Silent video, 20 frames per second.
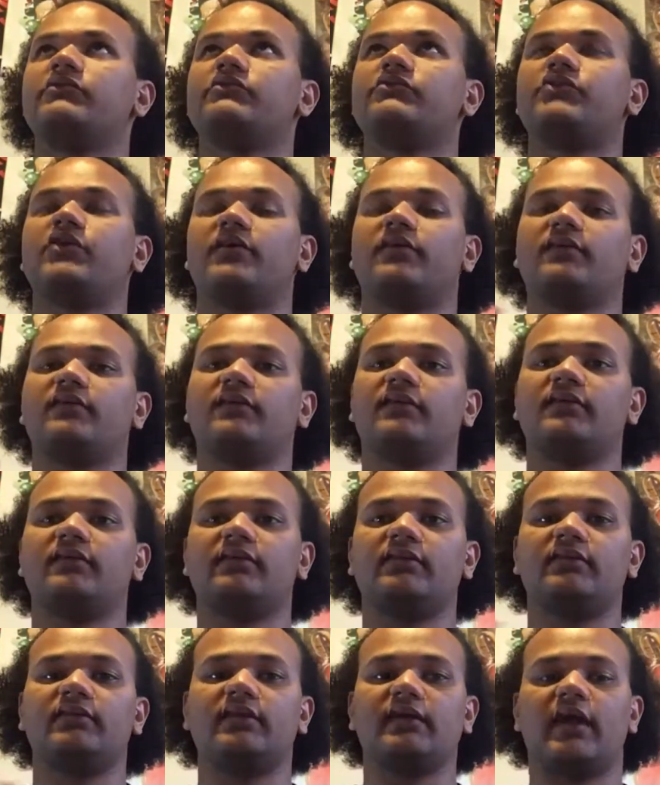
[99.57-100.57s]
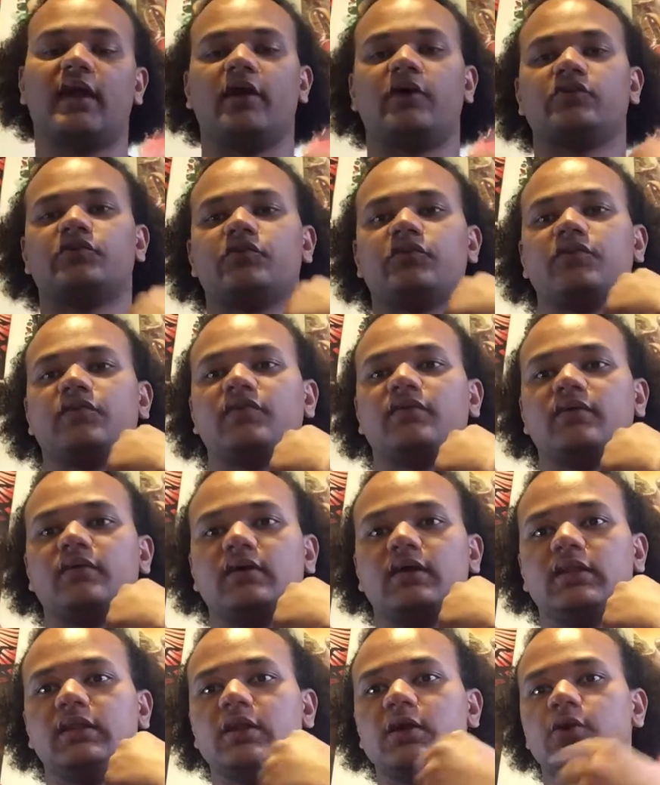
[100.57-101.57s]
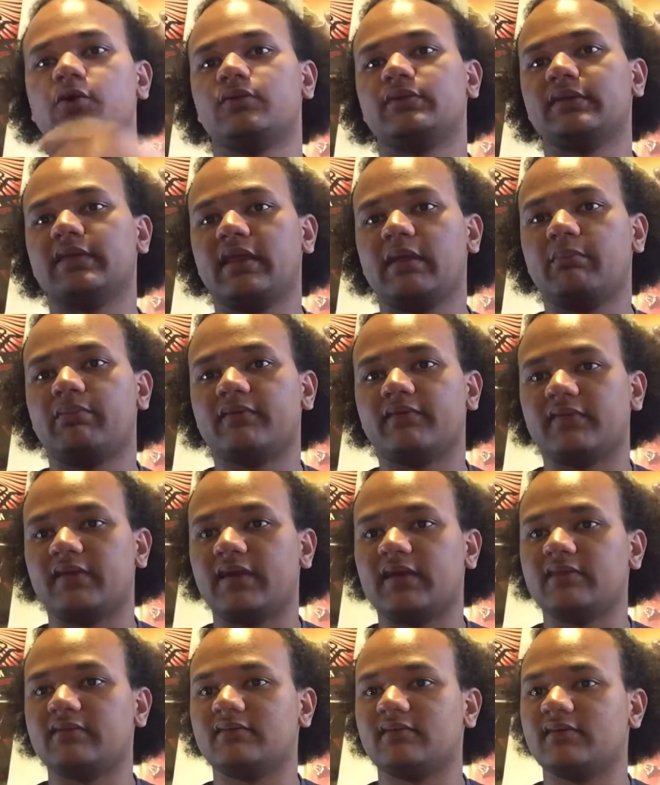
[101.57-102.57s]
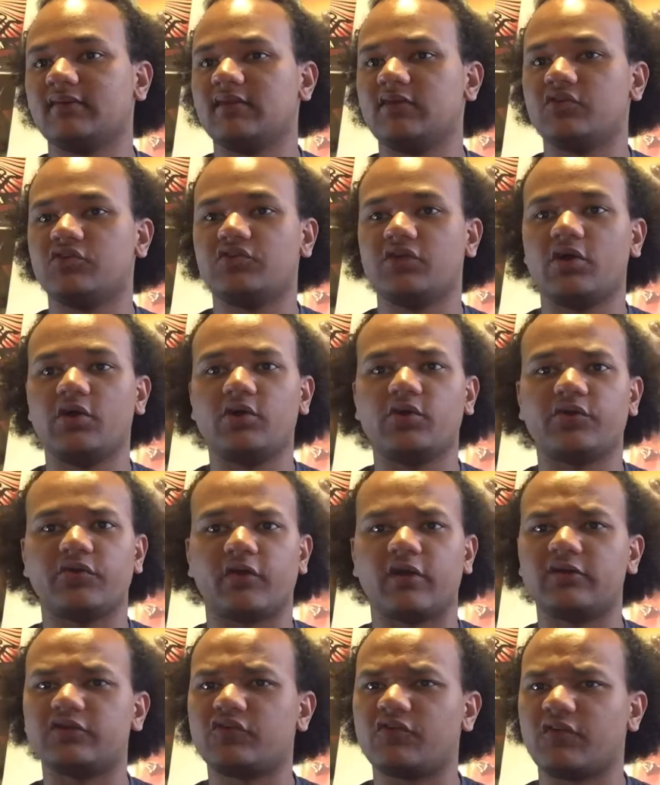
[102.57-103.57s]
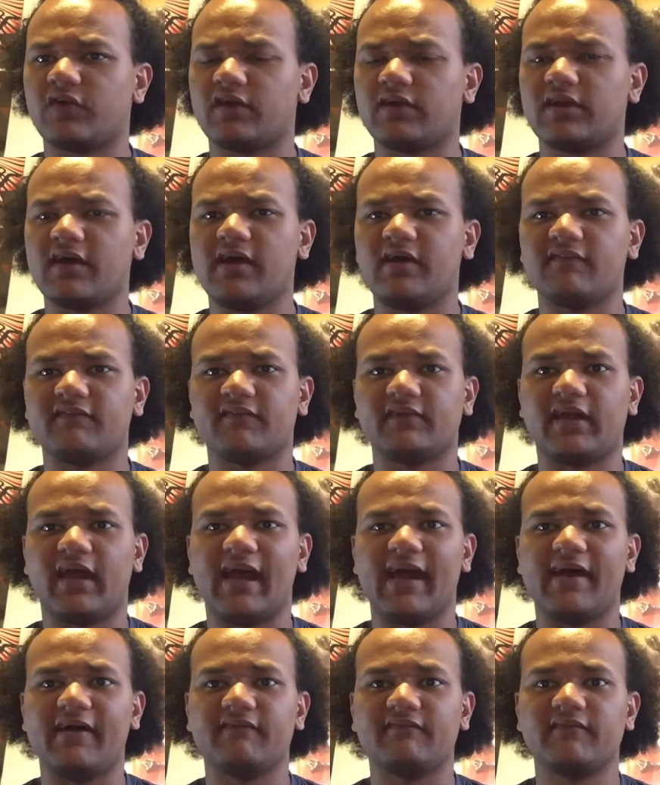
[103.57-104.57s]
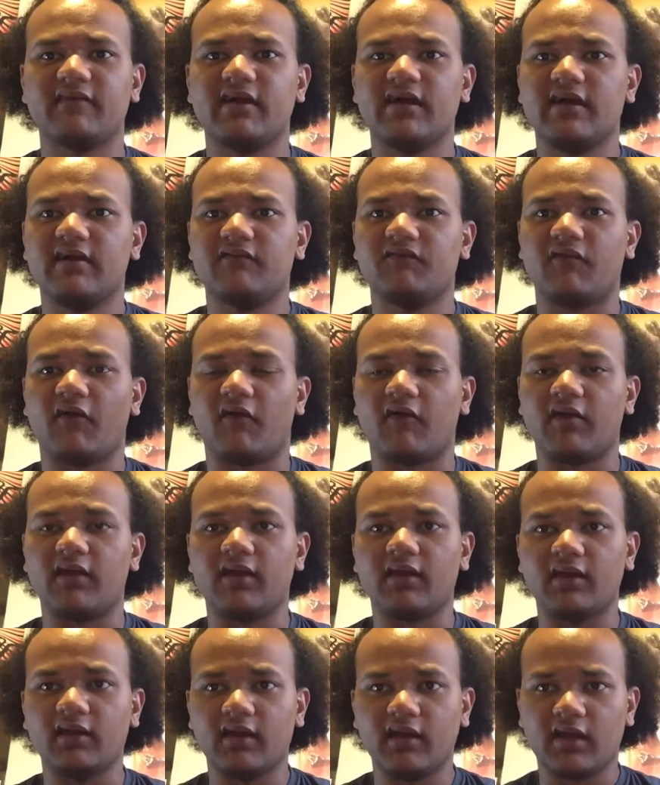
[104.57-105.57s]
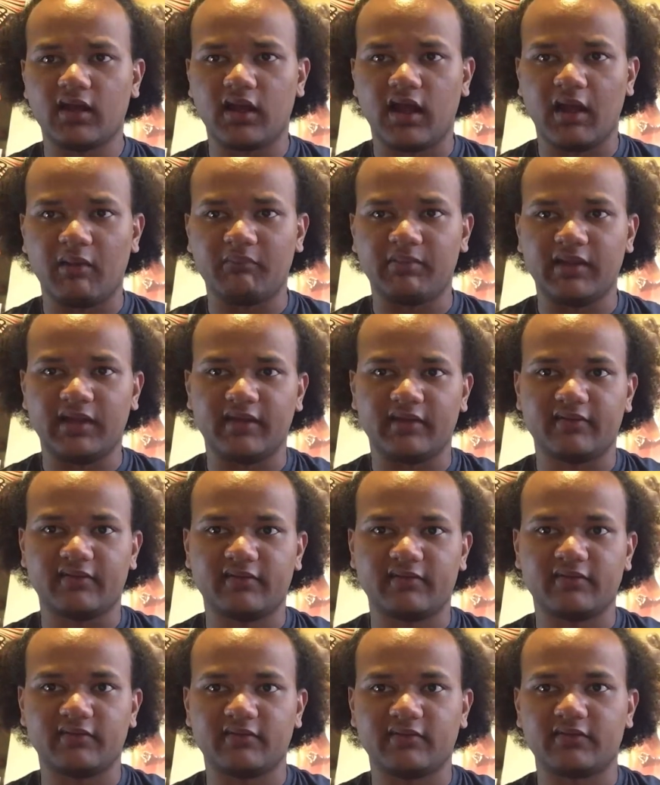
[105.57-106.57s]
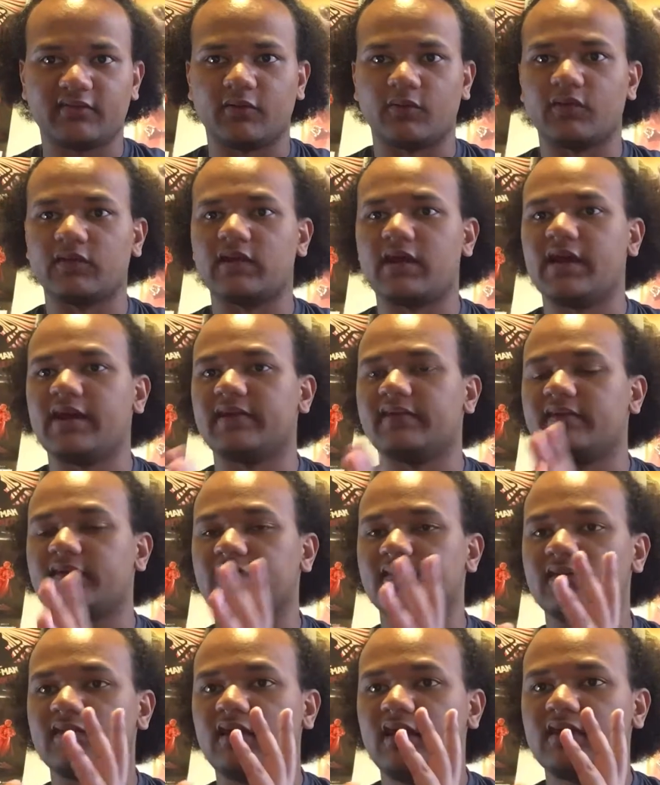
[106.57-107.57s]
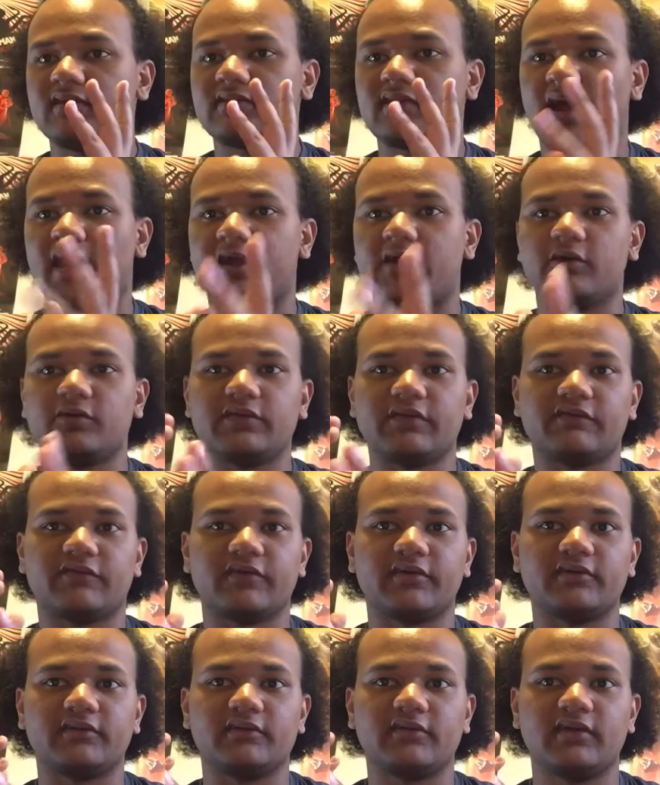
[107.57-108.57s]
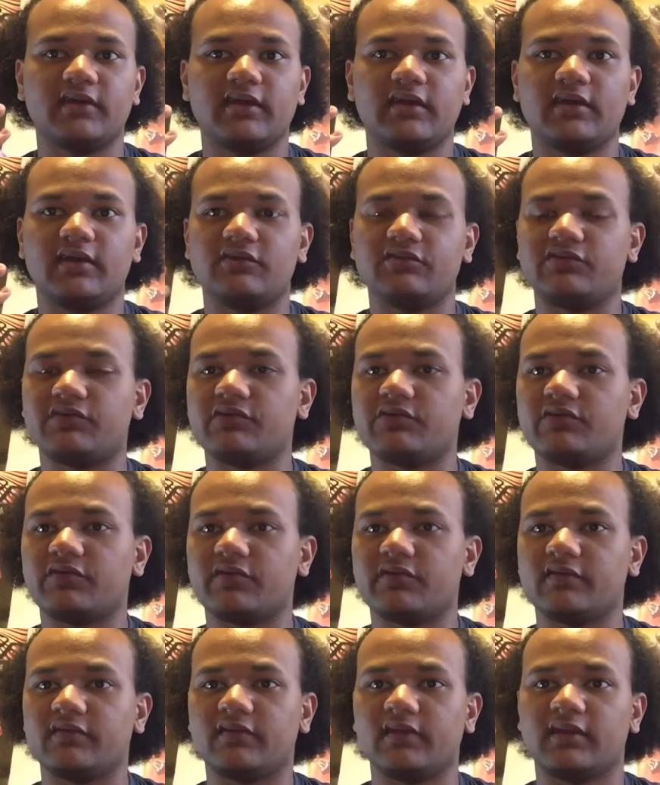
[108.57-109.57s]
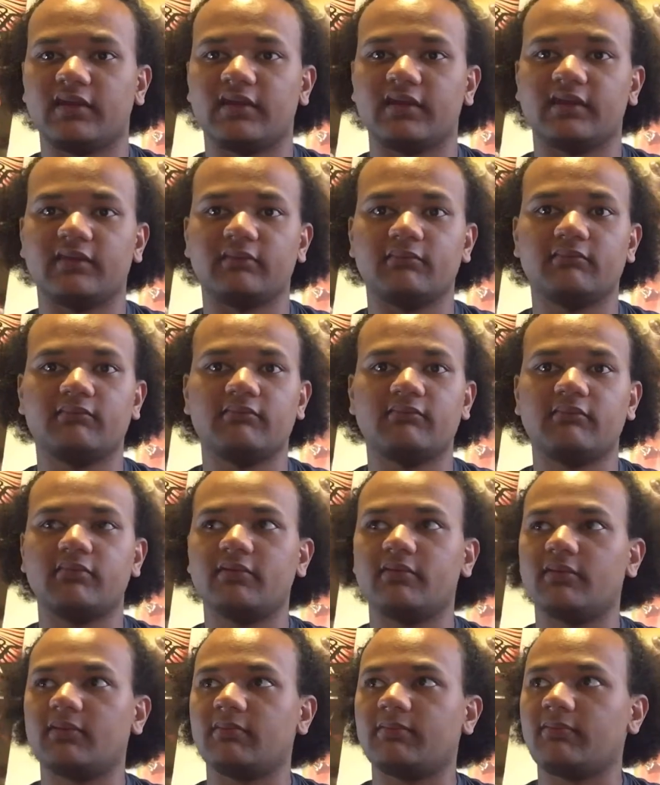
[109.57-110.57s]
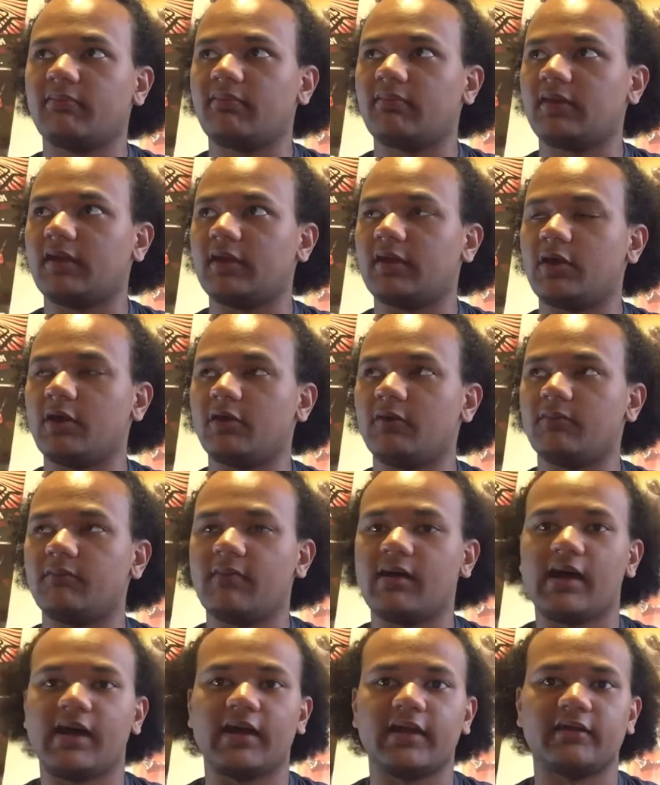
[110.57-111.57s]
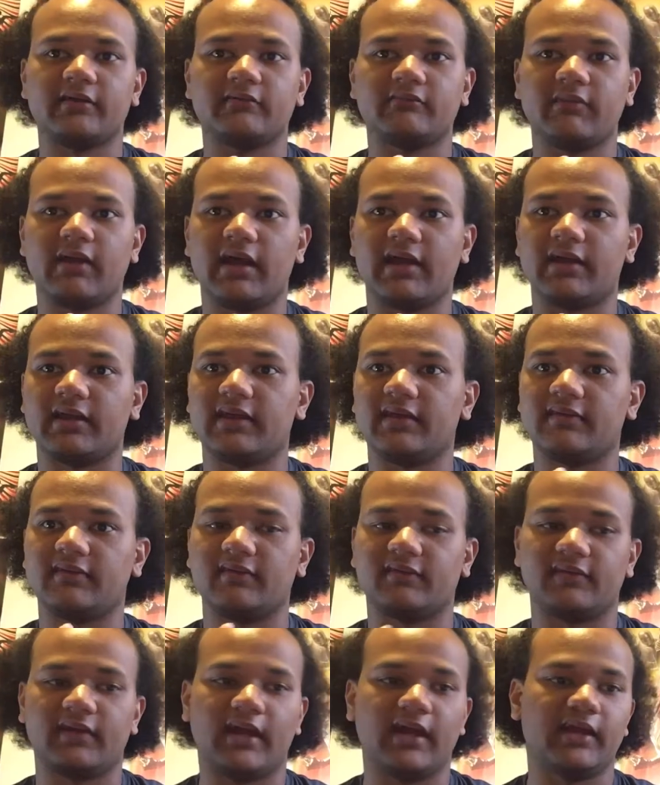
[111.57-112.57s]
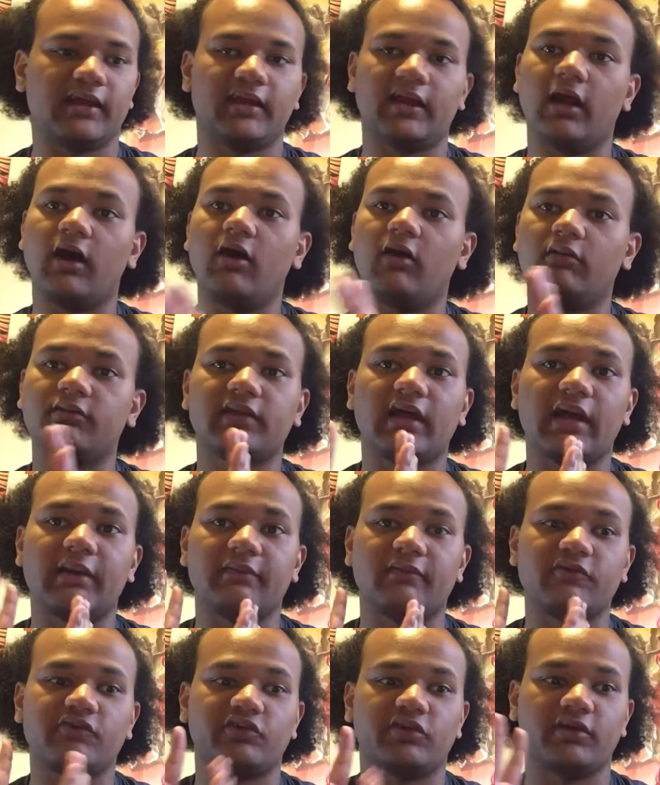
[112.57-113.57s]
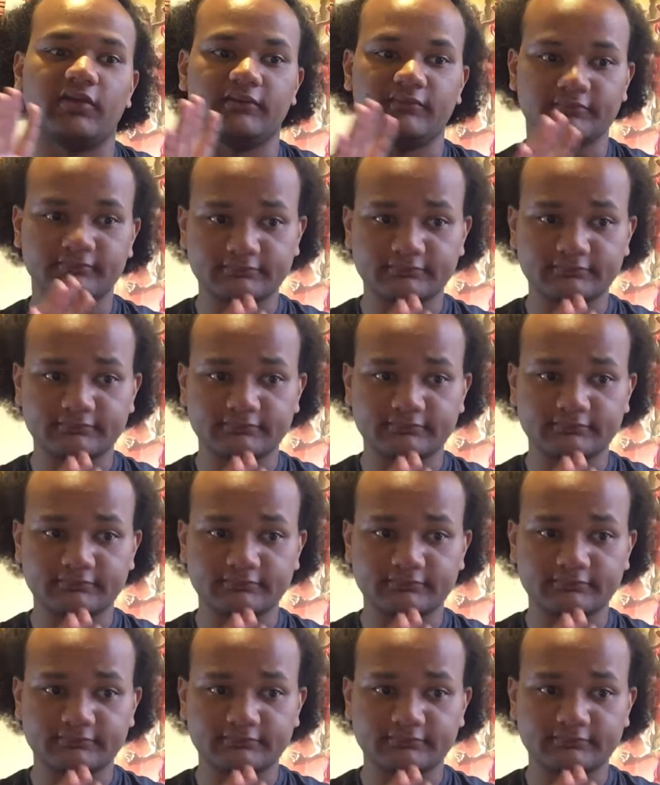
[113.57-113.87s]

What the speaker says: just the characters alone they present in these shows are interesting enough and have very complex storylines and tackle different issues, understanding mind, body, society, all types of shit.